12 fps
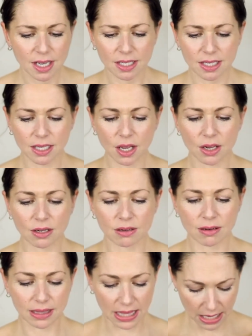
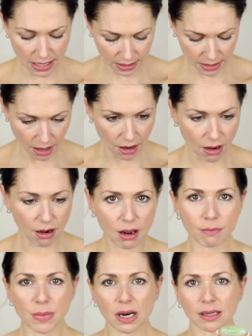So these
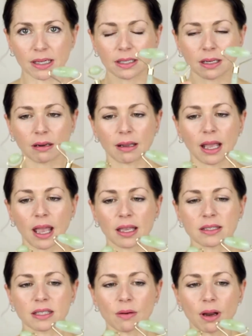are mine,
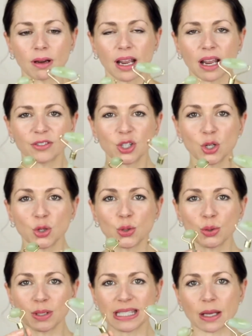okay, so I have
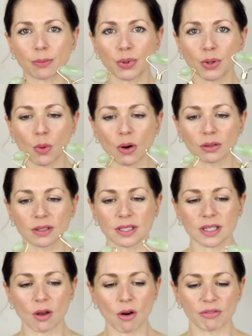two separate
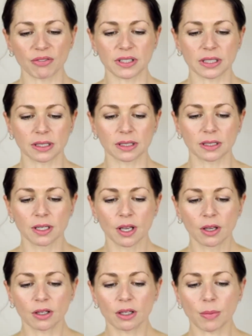ones. Often
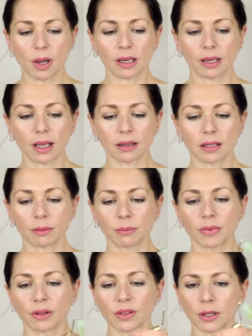you might get
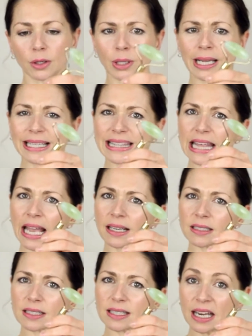them that look like
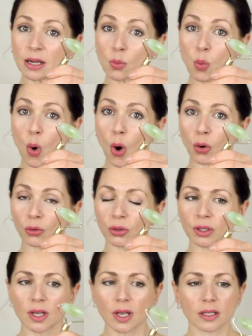that in
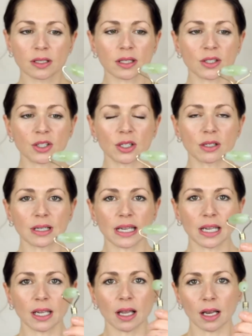one. So there's
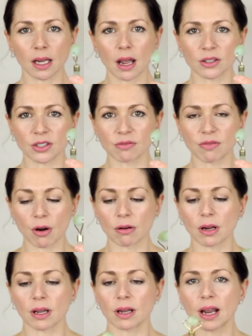usually a larger
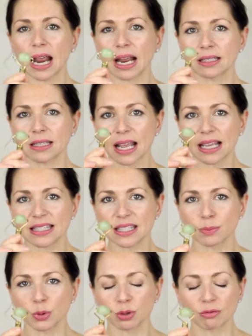roller and a
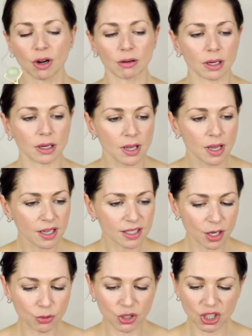small roller.
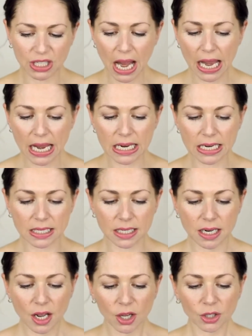So jade,
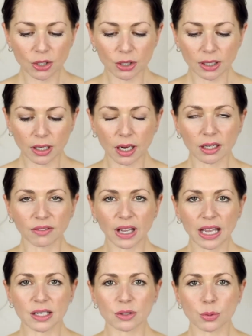you could kind of
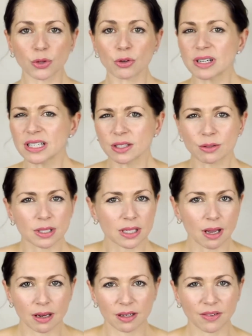get into all the crystal
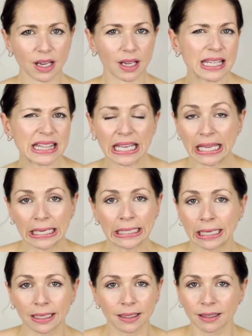side of it and the
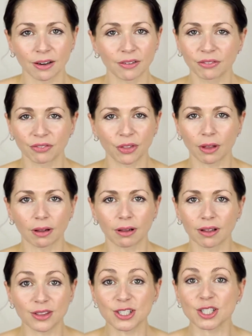healing of
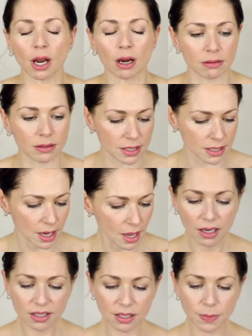the stones.
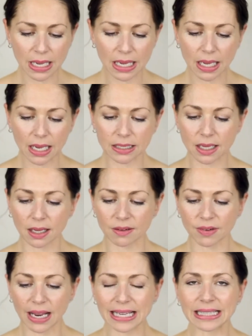To me, it's kind
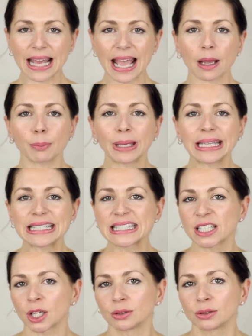of like the happy
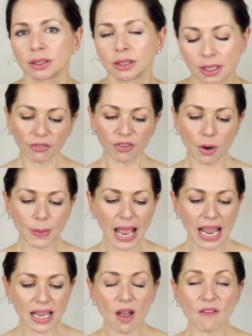stone. From
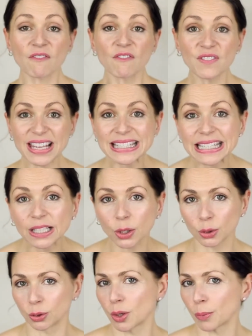a
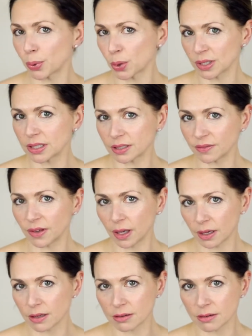physical point of
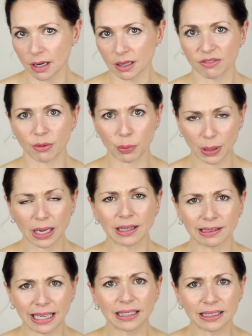view, kind of if we
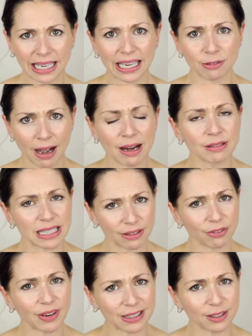kind of get grounded
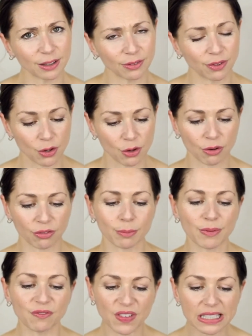and feet on the floor,
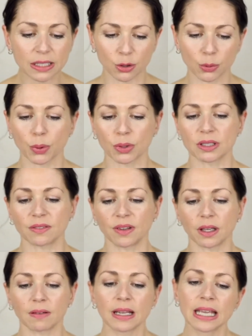from a physical point of
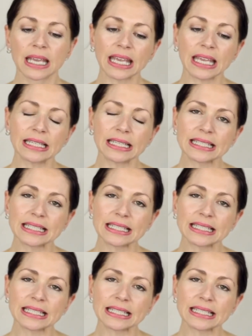view, it